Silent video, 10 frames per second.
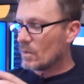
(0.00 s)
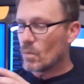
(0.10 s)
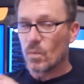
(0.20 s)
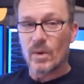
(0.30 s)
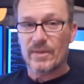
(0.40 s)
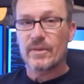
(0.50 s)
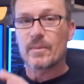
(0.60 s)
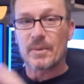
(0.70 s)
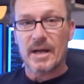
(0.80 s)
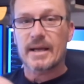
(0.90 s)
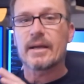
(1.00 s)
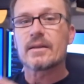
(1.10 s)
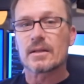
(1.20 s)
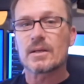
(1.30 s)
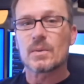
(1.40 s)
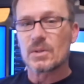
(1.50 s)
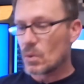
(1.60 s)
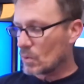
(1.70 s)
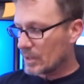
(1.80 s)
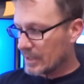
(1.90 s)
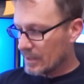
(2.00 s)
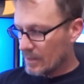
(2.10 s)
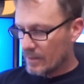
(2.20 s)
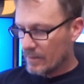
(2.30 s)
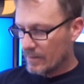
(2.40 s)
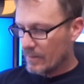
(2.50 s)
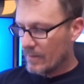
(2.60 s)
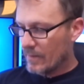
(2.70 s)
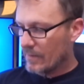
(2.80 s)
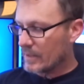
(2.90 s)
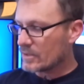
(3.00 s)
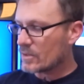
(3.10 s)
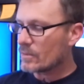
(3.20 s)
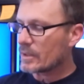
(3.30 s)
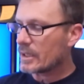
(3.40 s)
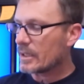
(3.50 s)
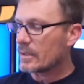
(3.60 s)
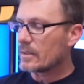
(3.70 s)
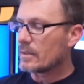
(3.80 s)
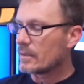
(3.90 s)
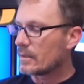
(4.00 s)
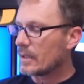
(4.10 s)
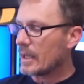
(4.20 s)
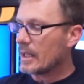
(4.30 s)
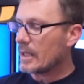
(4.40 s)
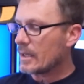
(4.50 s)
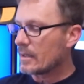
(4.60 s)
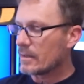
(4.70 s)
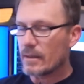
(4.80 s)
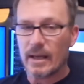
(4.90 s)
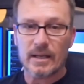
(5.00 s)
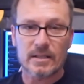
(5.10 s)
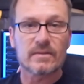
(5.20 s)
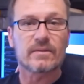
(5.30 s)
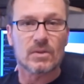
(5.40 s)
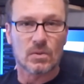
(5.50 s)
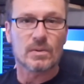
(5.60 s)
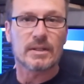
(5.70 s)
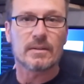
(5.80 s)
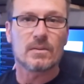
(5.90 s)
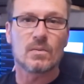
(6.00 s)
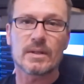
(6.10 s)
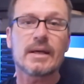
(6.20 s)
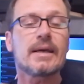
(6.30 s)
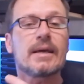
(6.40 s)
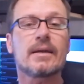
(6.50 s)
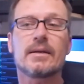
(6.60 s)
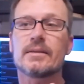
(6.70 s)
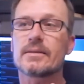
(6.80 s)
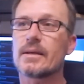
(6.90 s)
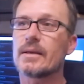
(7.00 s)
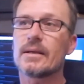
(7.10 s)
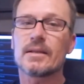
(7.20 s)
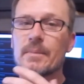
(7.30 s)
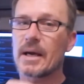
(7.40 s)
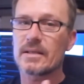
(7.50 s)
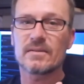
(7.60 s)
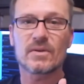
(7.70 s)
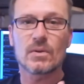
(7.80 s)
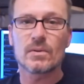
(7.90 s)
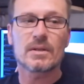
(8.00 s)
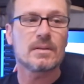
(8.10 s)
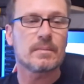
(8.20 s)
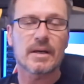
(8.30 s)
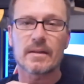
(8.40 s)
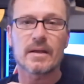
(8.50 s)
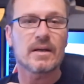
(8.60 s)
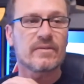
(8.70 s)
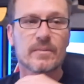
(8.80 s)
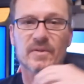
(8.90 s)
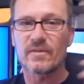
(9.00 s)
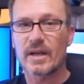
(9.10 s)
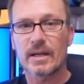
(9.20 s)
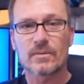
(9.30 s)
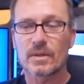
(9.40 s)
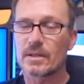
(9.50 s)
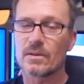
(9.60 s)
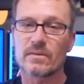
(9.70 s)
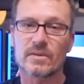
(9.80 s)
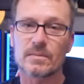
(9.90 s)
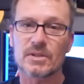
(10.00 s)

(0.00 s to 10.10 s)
With the bracket and liquid cooling, these don't get any active cooling. What they get is they get the passive cooling by the air from the fan running over them.